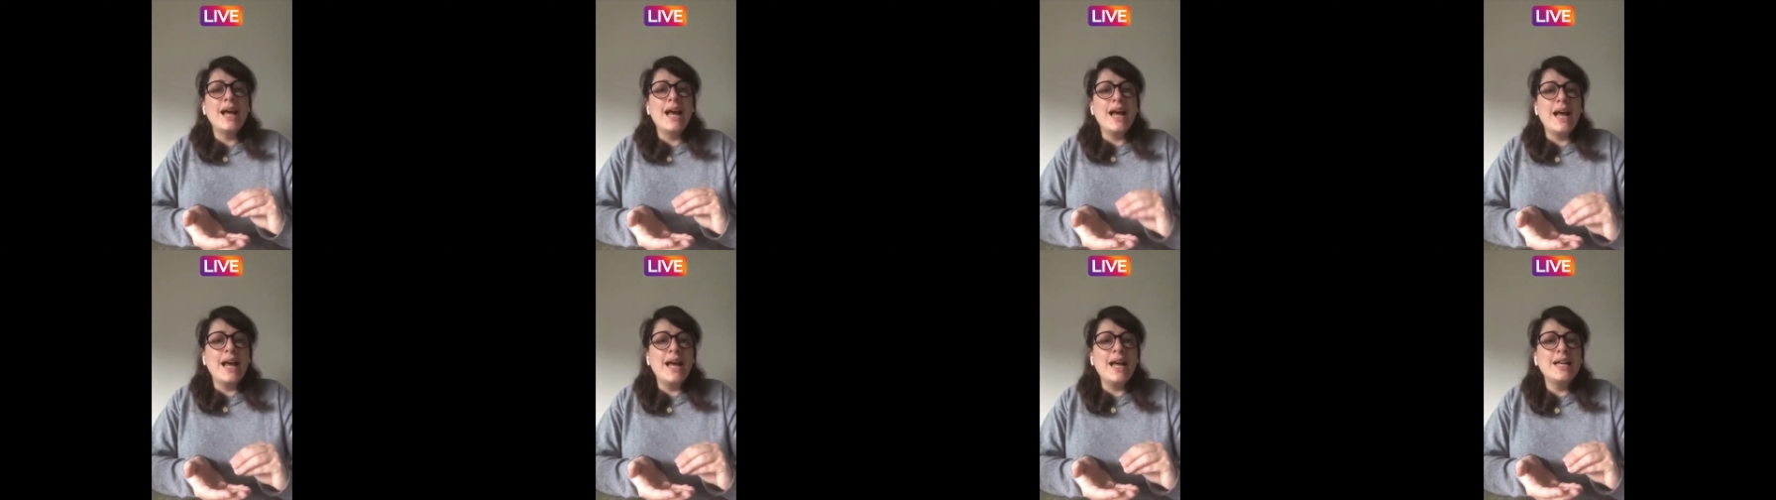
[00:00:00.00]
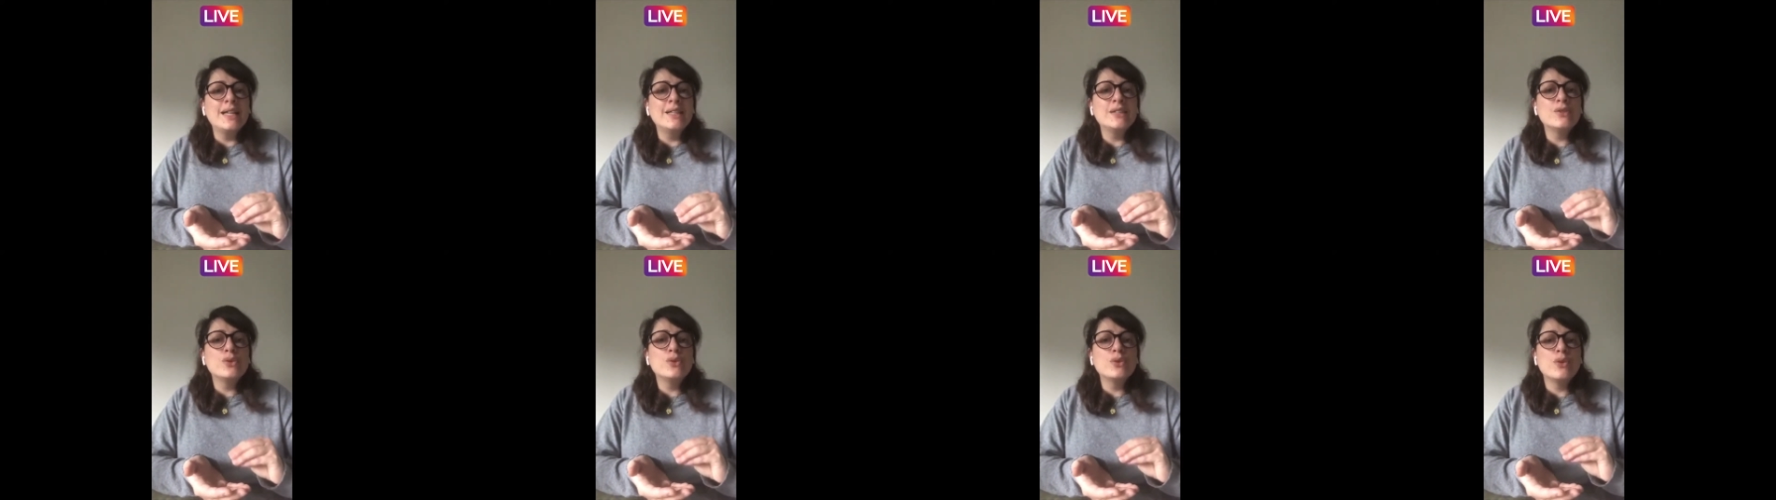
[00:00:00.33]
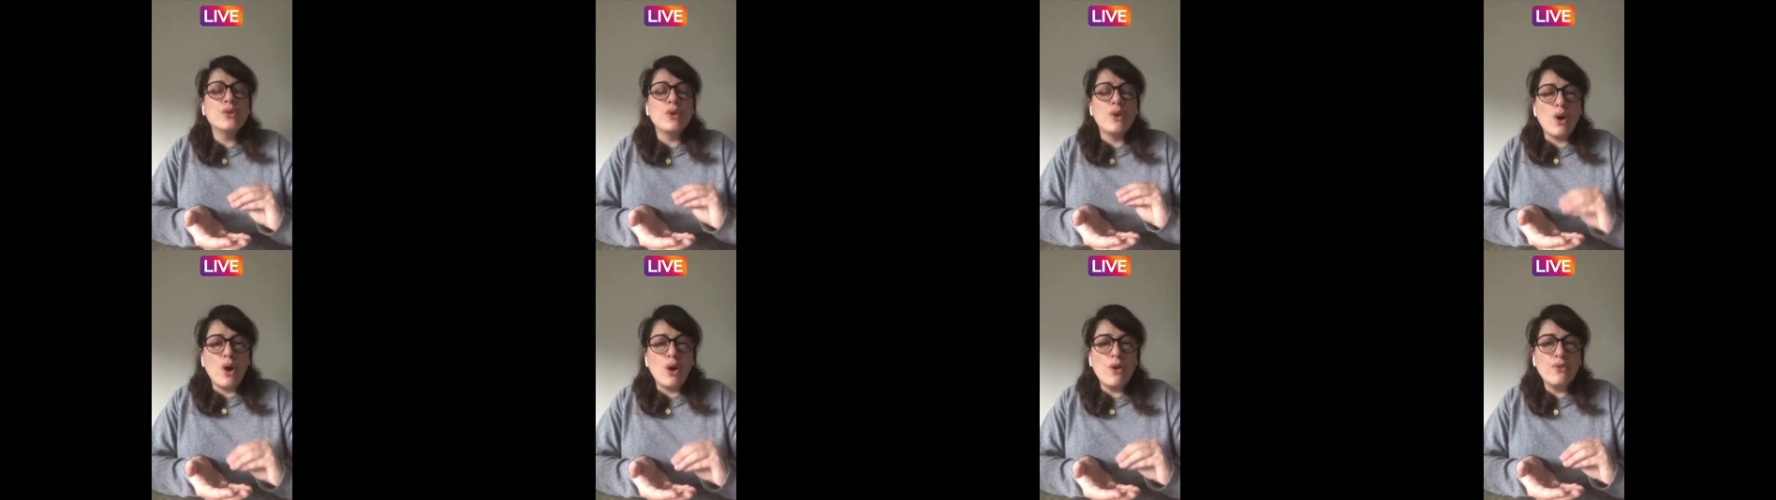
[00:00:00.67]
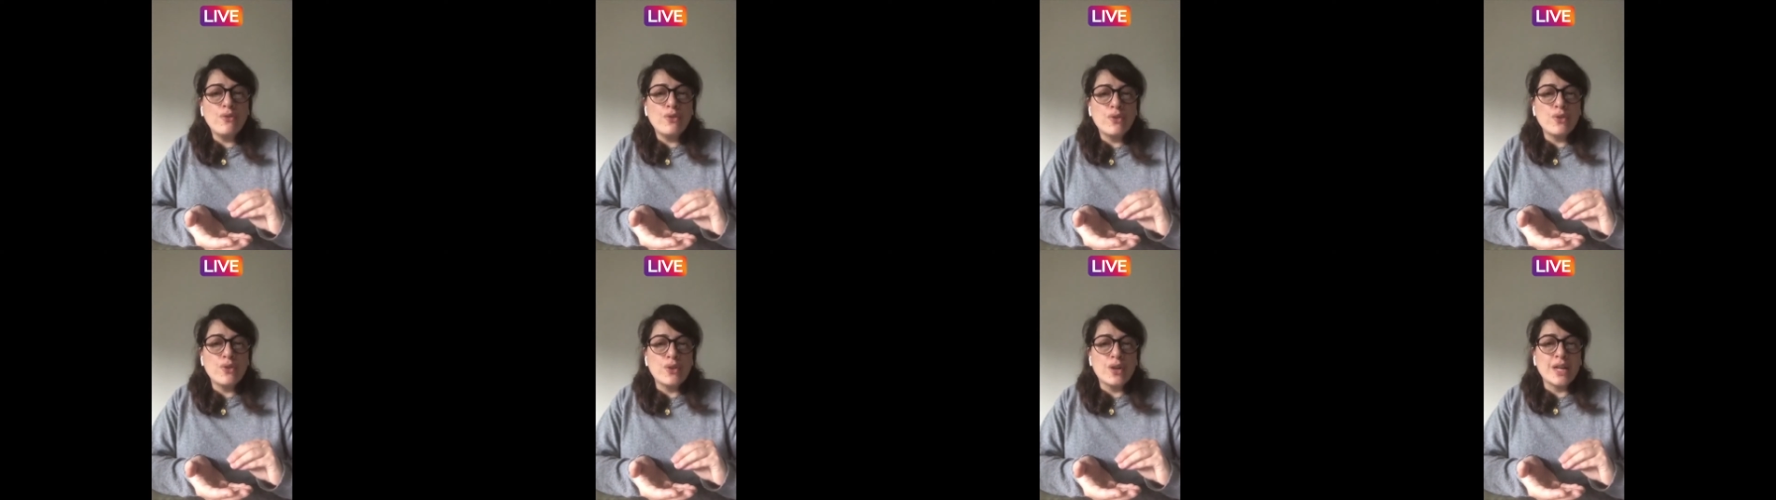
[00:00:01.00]
and to the
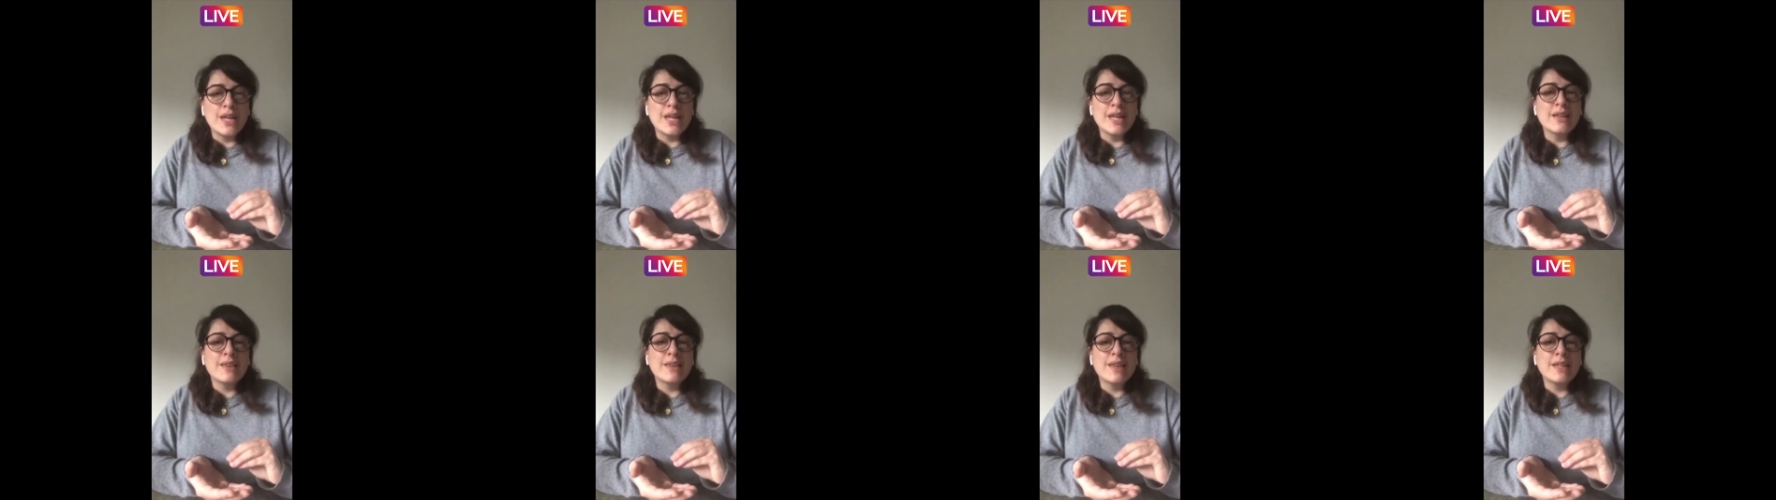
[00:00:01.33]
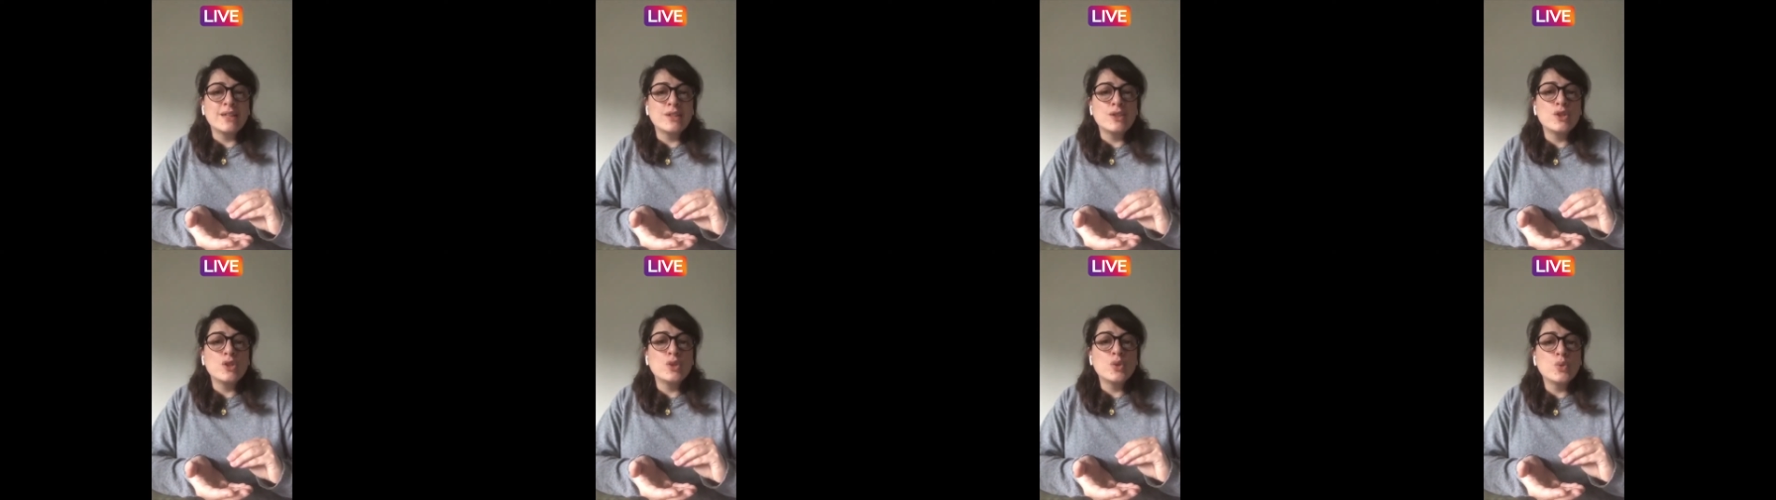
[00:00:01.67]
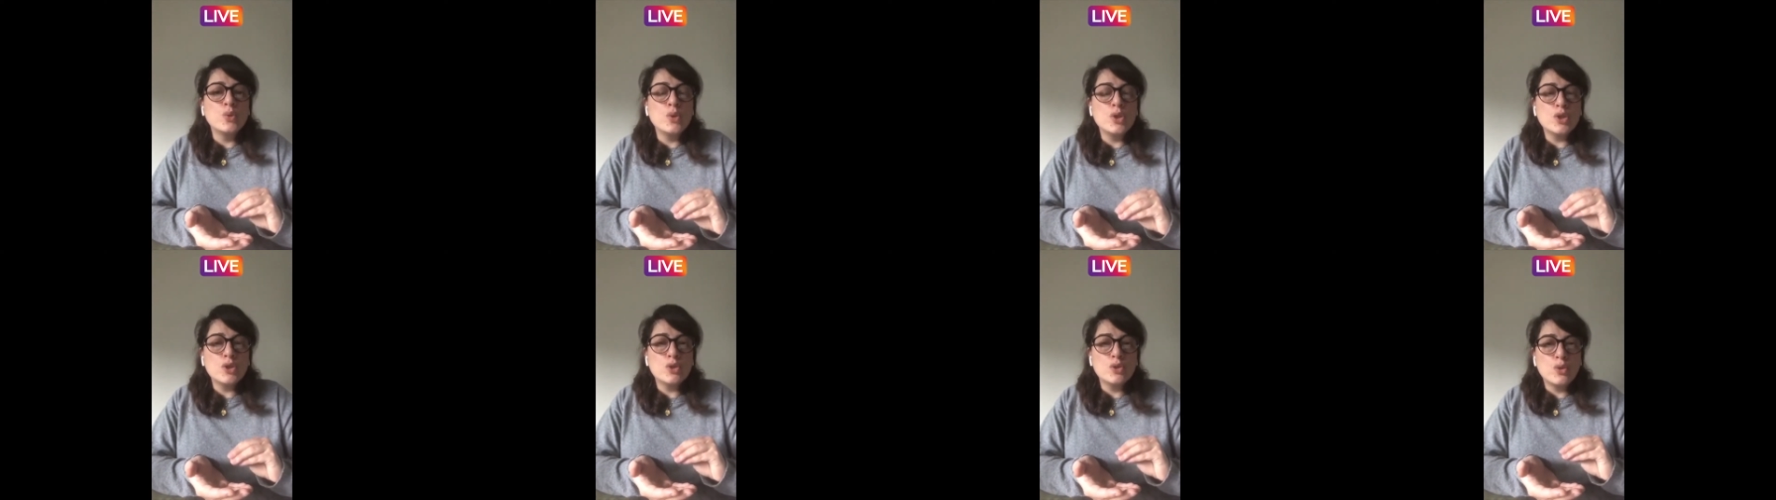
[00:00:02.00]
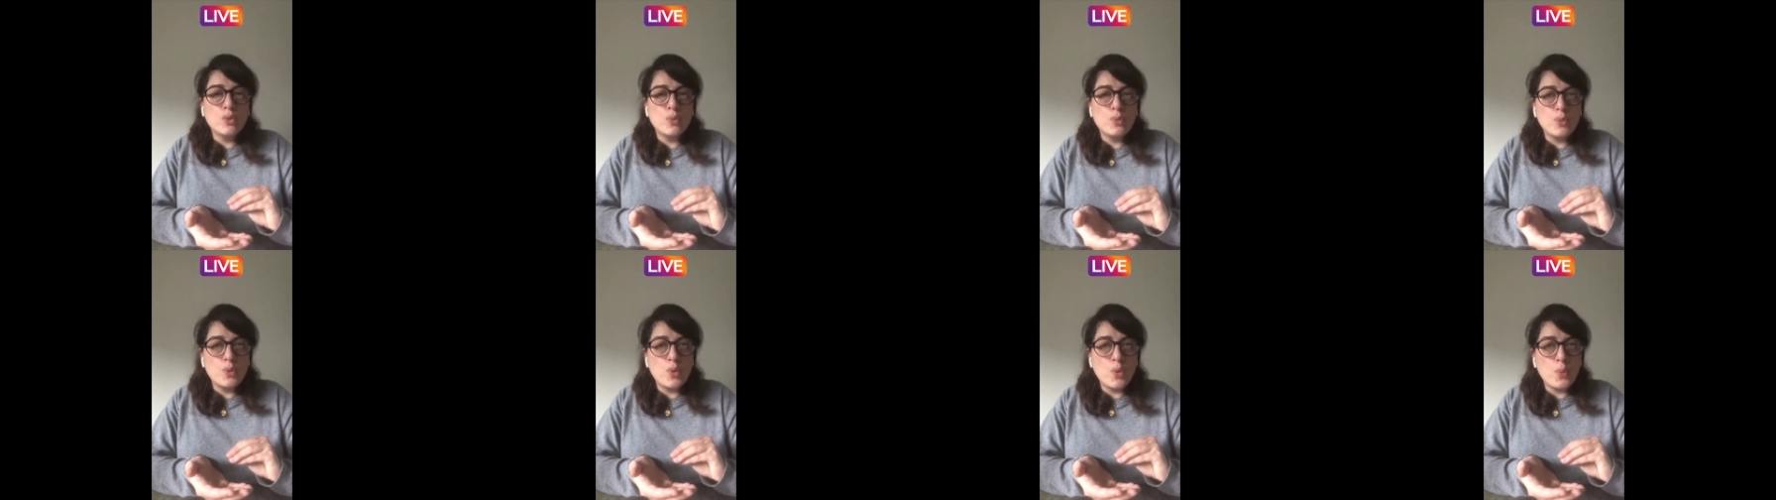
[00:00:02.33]
offering that you wish to
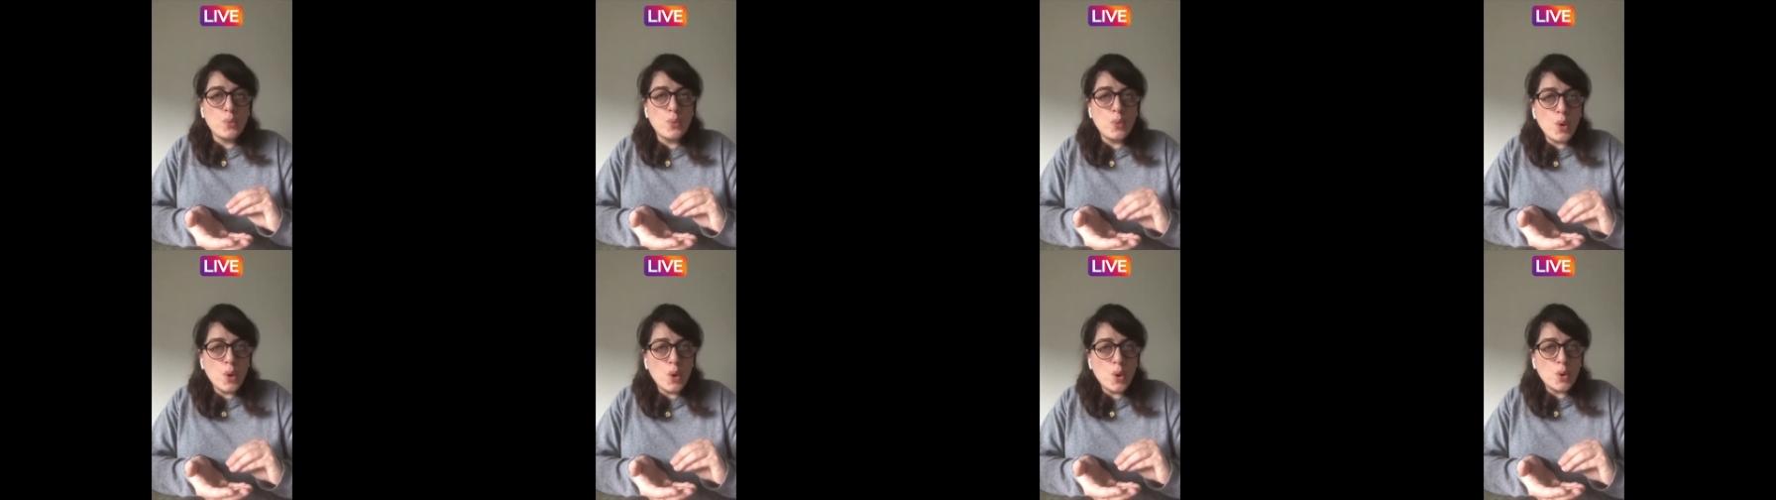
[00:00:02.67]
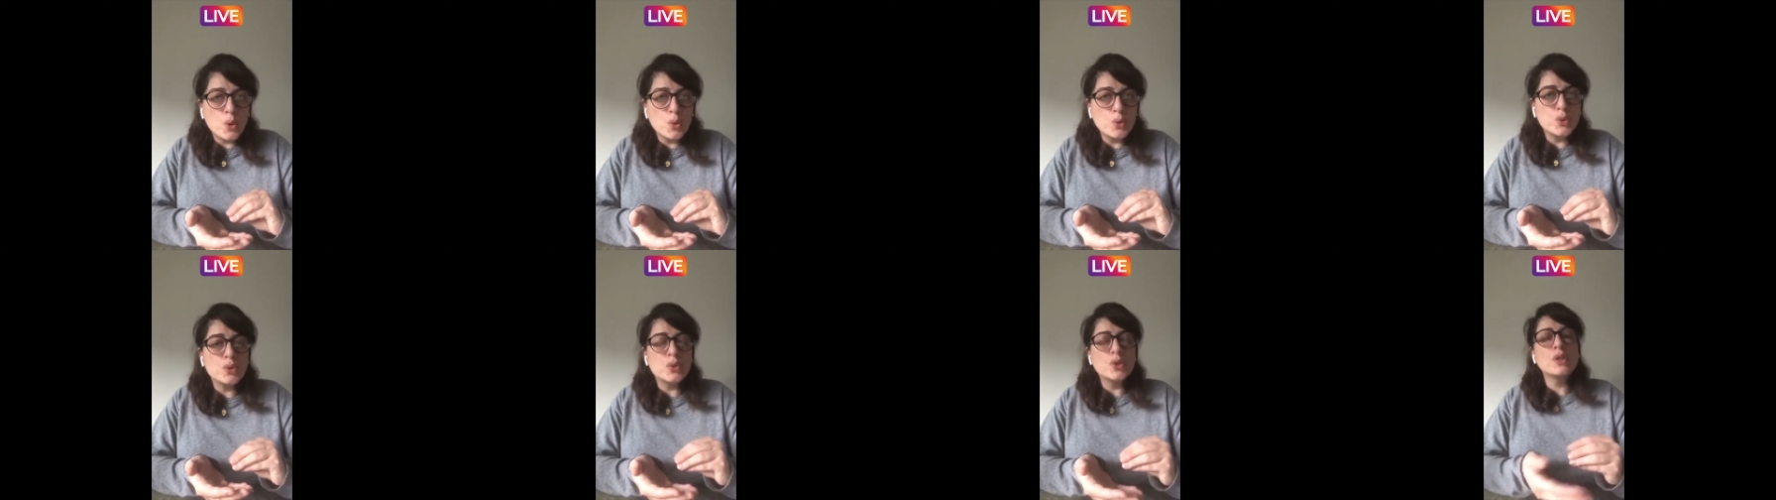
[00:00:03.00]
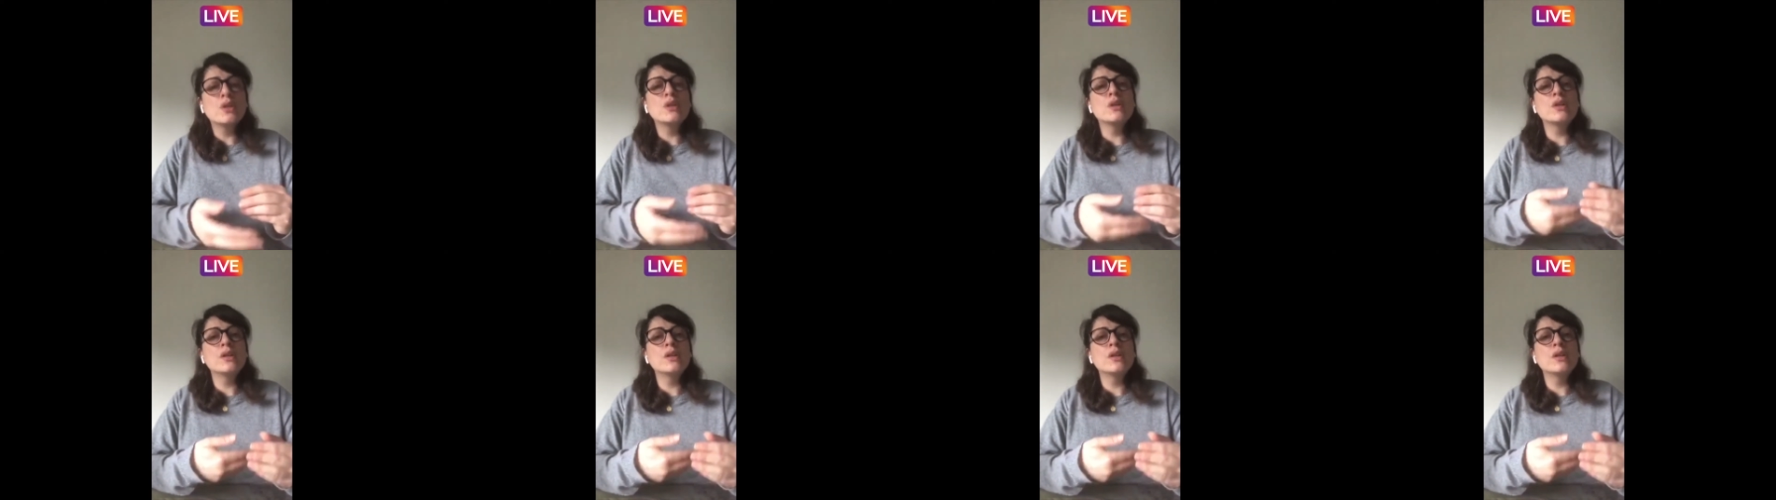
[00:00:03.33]
propose